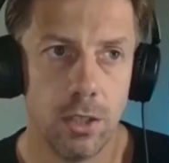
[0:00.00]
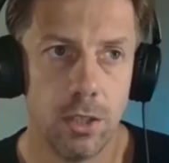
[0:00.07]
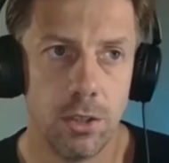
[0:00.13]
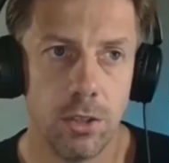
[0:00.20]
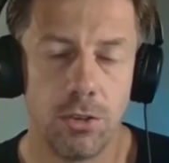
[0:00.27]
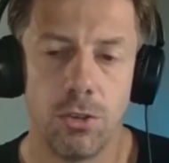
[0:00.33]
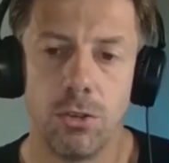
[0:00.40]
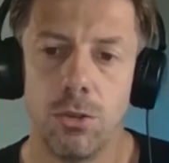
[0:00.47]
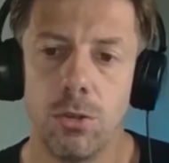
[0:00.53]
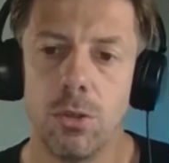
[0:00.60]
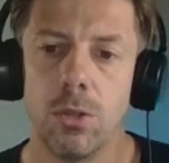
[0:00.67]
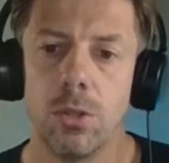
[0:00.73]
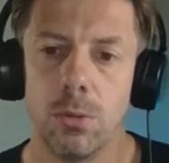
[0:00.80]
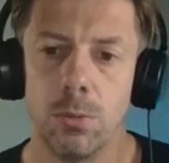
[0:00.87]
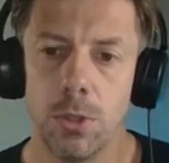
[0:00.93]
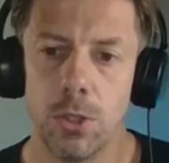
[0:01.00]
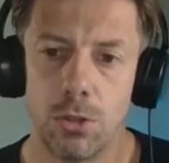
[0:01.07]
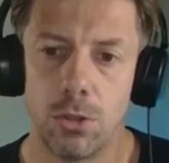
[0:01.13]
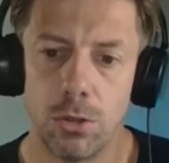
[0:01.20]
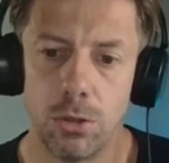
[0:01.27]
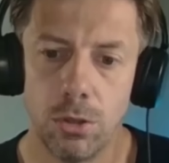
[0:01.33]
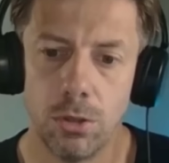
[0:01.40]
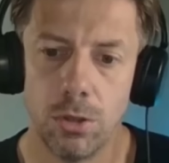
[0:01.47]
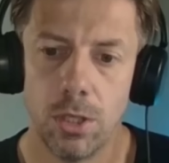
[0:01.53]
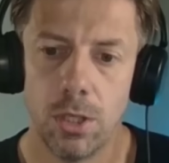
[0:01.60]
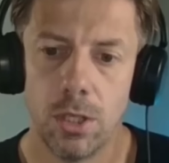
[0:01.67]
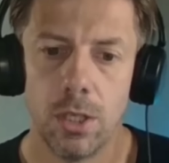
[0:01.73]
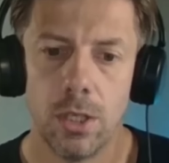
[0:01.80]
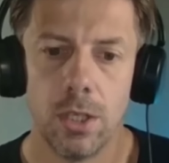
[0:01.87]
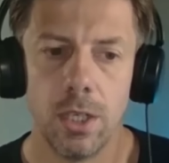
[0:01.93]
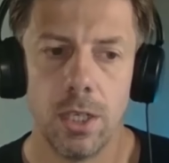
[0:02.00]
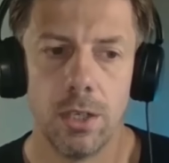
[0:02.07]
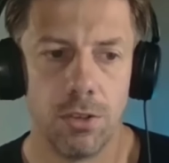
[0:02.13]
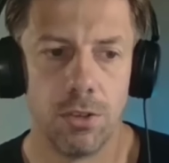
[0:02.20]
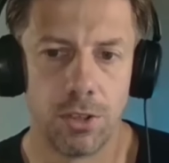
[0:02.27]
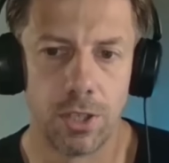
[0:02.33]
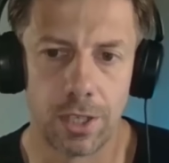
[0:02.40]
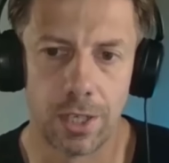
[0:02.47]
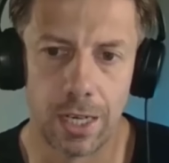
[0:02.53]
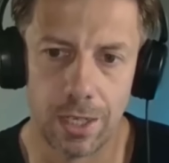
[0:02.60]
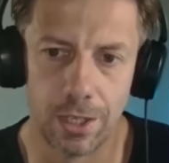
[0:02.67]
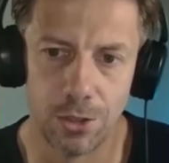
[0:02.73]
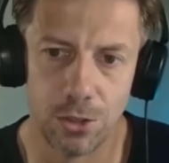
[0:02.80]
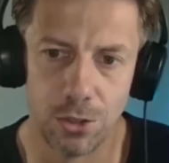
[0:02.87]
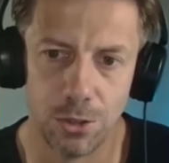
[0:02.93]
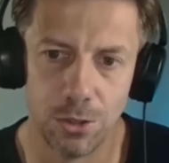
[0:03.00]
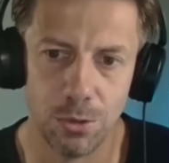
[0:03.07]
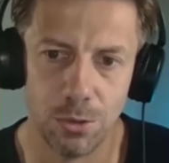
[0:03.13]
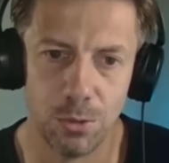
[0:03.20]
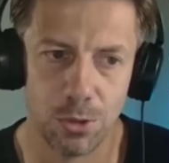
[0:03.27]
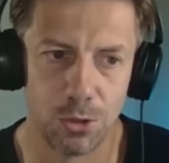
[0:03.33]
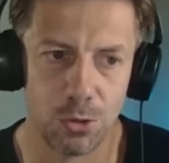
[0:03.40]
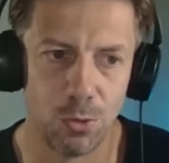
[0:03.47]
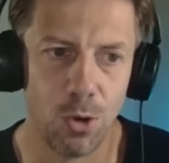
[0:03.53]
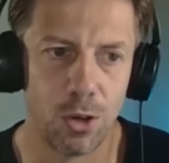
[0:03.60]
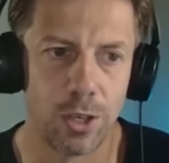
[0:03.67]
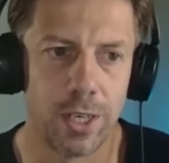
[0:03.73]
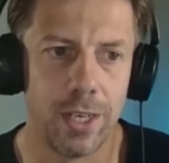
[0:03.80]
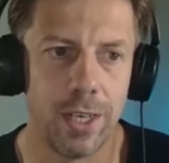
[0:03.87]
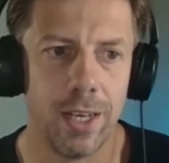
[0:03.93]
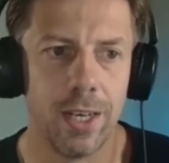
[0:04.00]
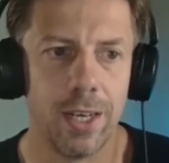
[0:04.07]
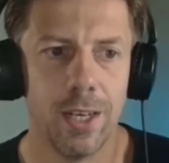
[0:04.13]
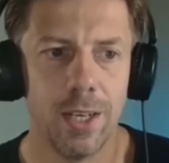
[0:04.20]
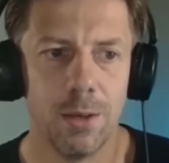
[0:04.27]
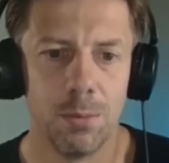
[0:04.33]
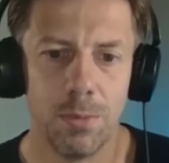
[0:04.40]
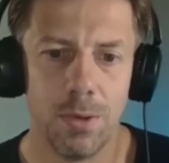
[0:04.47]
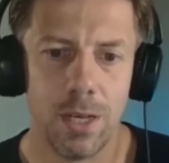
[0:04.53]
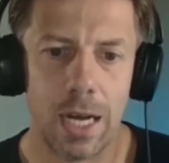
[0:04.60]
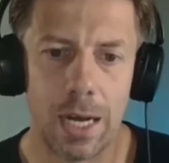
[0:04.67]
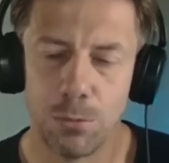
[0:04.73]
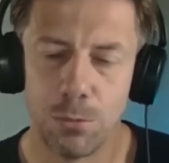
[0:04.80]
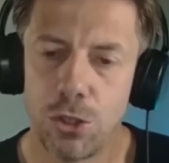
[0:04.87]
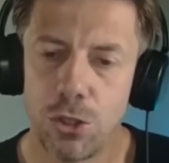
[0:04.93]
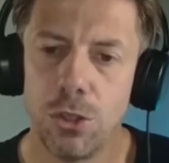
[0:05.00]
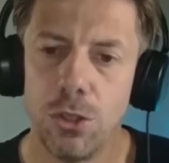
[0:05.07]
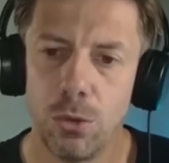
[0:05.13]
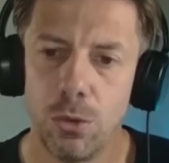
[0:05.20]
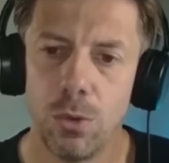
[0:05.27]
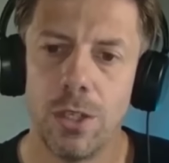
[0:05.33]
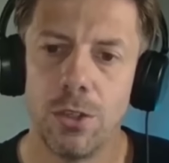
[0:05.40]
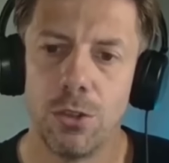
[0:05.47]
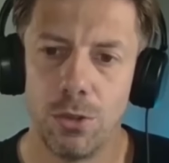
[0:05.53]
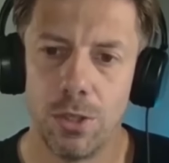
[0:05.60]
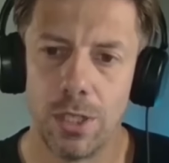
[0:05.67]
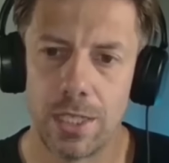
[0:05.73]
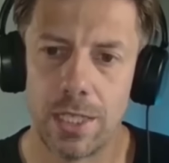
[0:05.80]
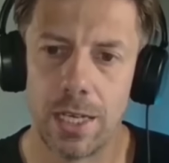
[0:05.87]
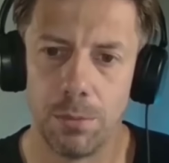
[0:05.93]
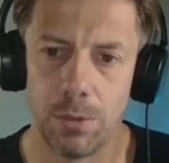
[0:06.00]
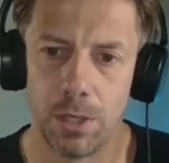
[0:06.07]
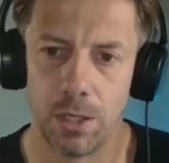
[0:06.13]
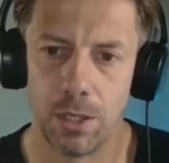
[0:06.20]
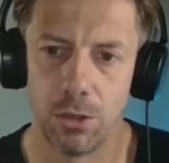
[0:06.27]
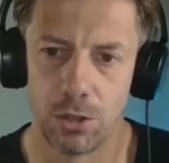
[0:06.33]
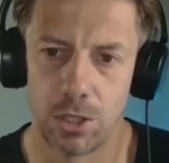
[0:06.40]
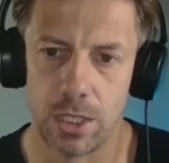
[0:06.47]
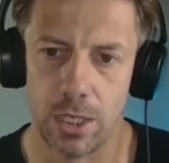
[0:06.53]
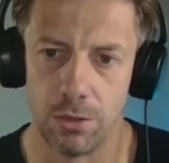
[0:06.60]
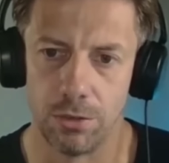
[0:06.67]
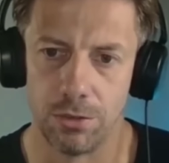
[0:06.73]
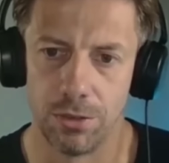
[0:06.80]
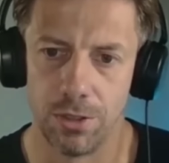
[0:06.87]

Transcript: this is too good to be true. If this technology was working, I'm sure you went through the same thing yourself.